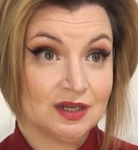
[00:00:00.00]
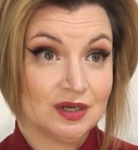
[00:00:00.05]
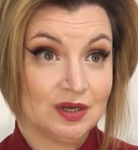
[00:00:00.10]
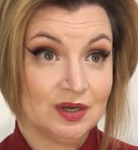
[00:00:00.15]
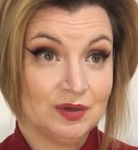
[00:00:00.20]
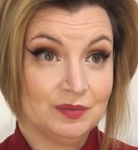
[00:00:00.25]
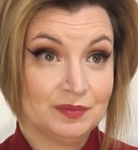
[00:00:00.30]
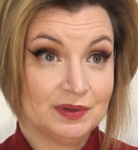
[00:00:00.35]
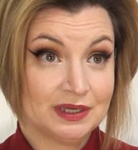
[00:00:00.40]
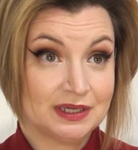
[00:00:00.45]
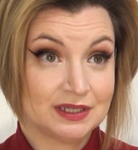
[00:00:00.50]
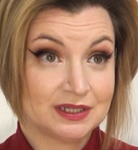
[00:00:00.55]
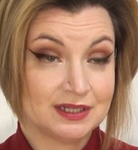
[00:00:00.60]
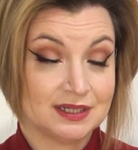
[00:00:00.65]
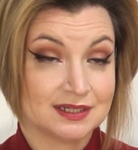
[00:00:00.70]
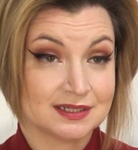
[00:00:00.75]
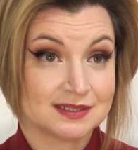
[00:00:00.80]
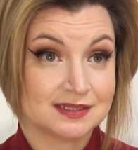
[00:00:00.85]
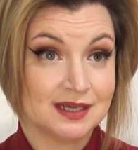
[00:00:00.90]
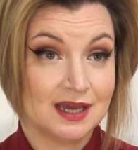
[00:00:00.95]
my
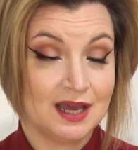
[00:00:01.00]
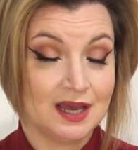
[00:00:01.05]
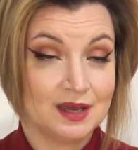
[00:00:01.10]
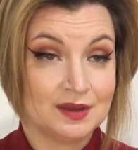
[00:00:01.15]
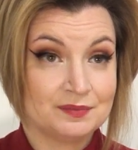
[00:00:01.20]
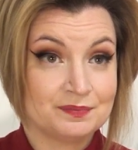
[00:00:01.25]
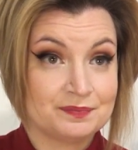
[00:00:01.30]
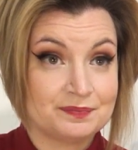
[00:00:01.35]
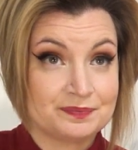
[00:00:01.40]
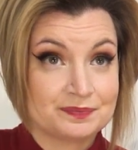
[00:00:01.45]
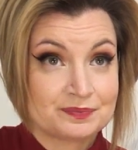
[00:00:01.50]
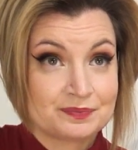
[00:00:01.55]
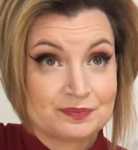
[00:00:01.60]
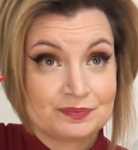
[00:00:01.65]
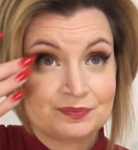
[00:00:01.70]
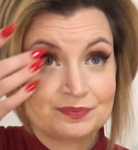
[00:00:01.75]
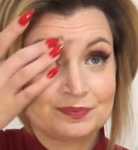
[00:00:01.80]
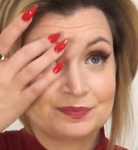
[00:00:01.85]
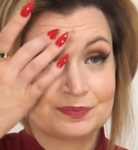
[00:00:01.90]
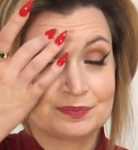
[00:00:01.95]
goodness. Couple
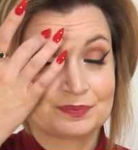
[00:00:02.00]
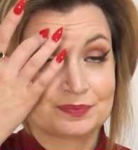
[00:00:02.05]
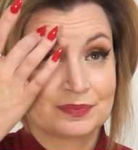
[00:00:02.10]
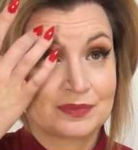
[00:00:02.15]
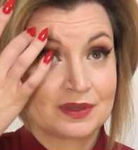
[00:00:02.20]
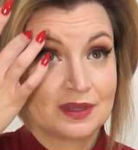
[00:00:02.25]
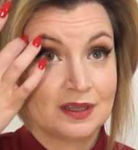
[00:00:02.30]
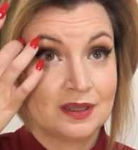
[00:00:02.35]
of